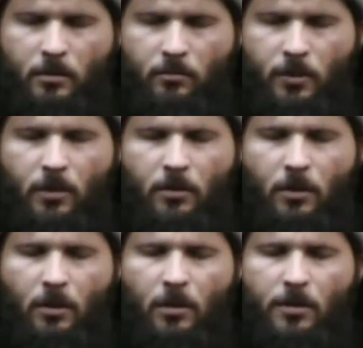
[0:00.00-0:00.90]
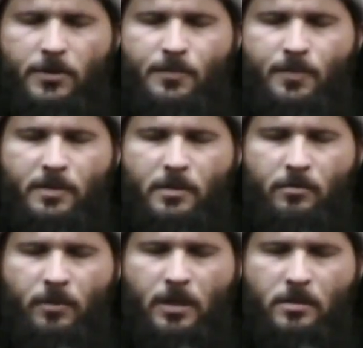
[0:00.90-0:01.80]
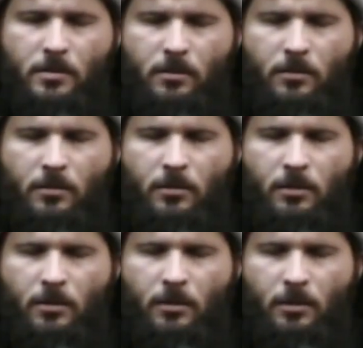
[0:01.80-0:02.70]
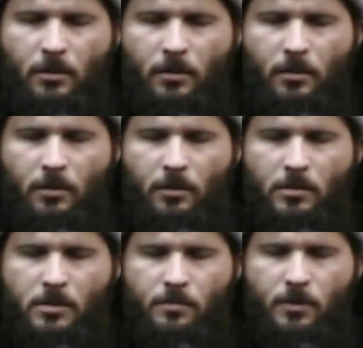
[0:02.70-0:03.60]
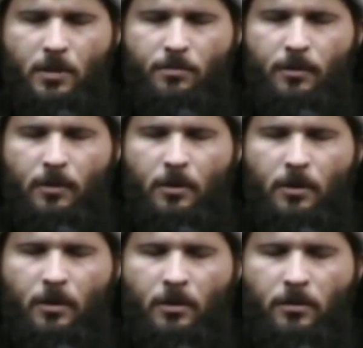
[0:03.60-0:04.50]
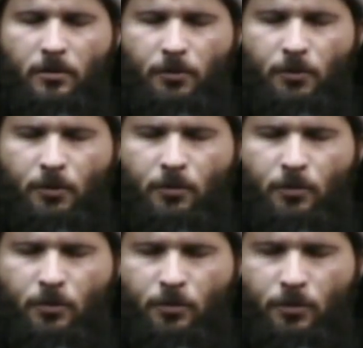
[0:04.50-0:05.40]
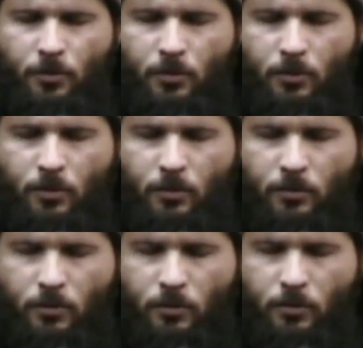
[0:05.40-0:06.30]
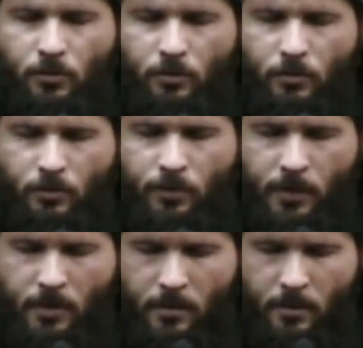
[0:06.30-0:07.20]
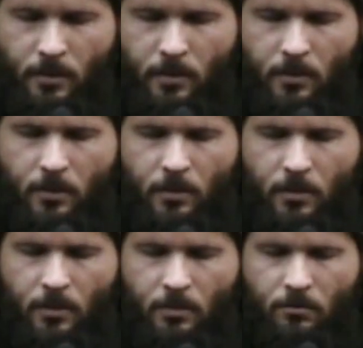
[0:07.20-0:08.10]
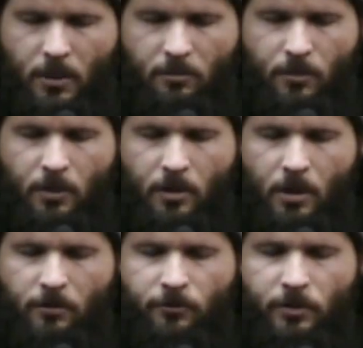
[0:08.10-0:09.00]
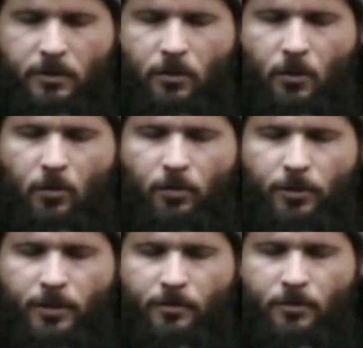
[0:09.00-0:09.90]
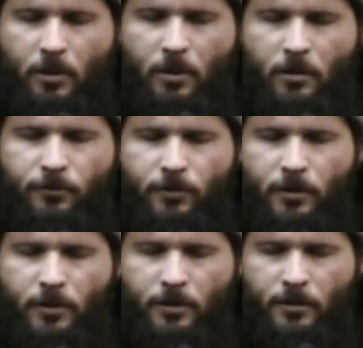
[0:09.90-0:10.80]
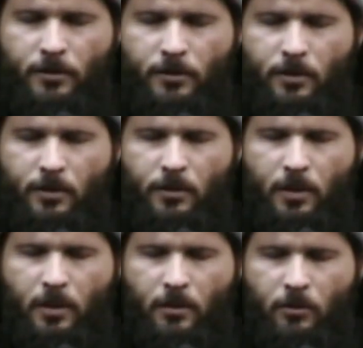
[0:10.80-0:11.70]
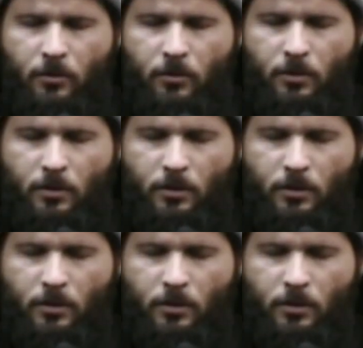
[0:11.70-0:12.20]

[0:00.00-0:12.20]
May Allah's peace and blessings be upon you, my beloved Holy Prophet, and the Ahlul